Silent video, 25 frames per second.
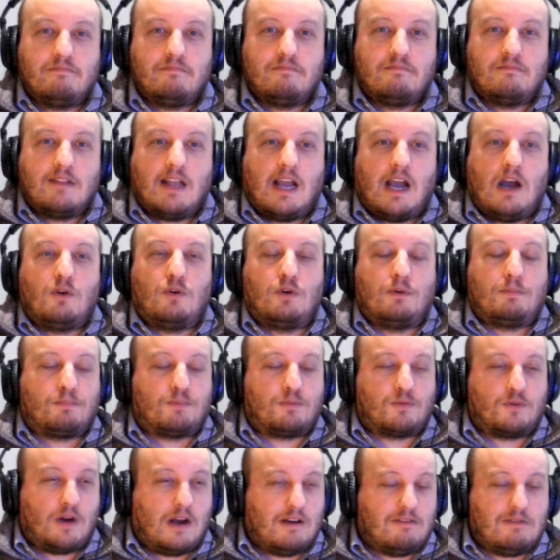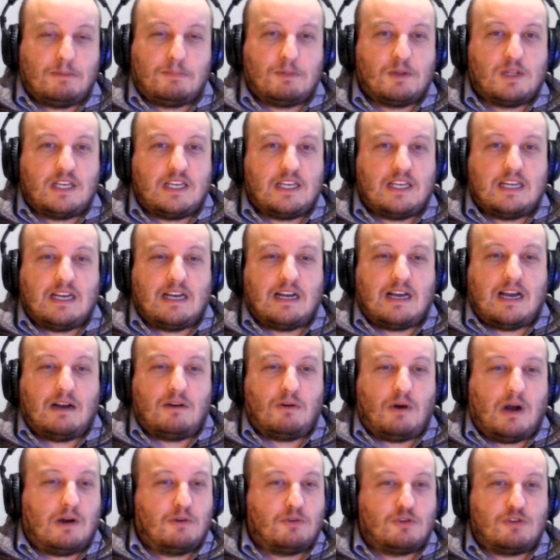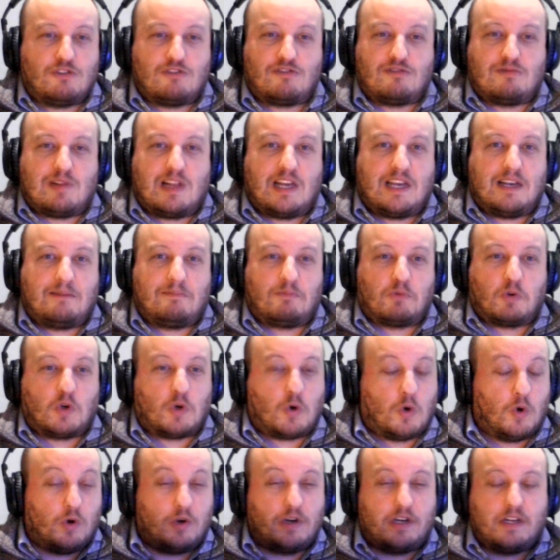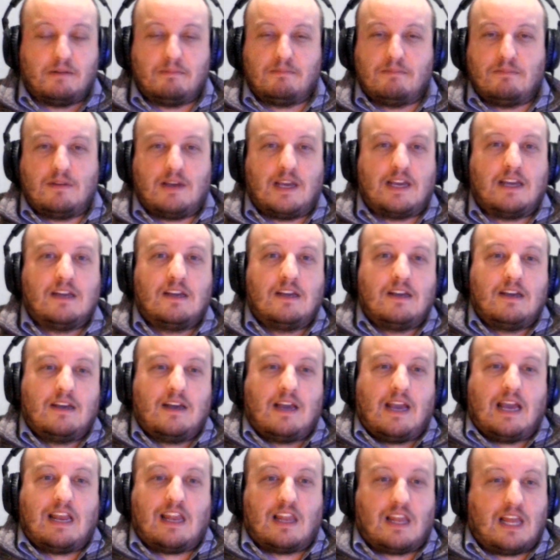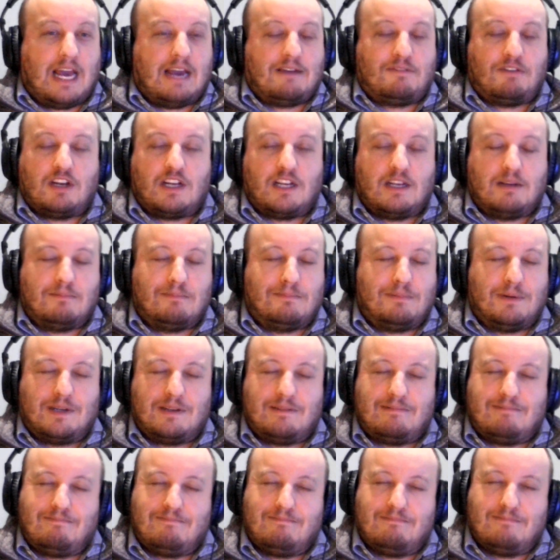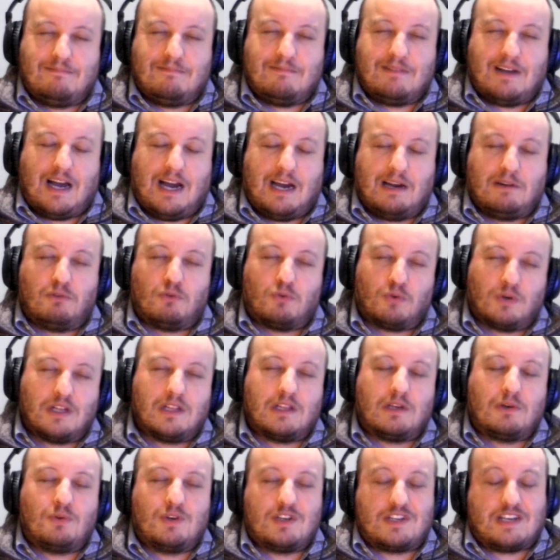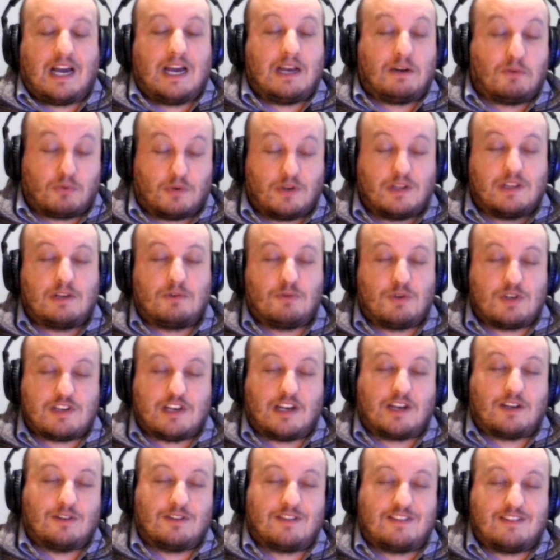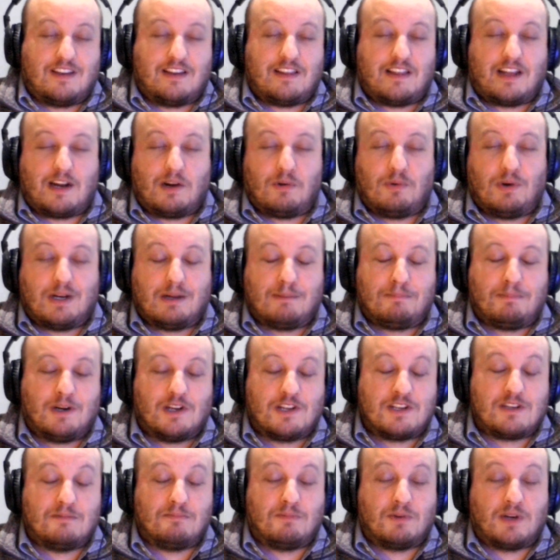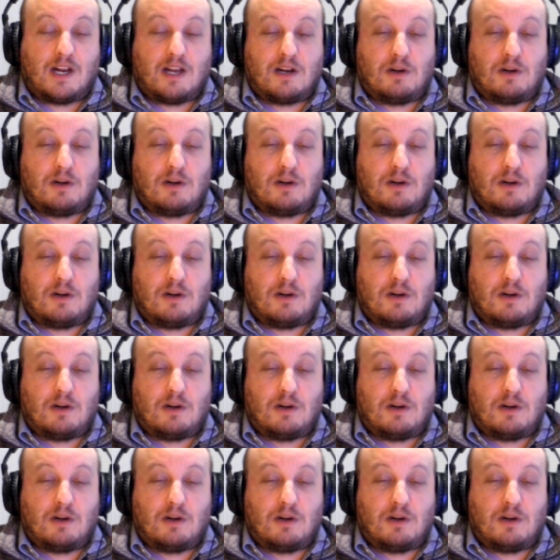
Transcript: I would probably, I would just like record him and laugh at him. But I really wish I could say that I want to punch him, but I don't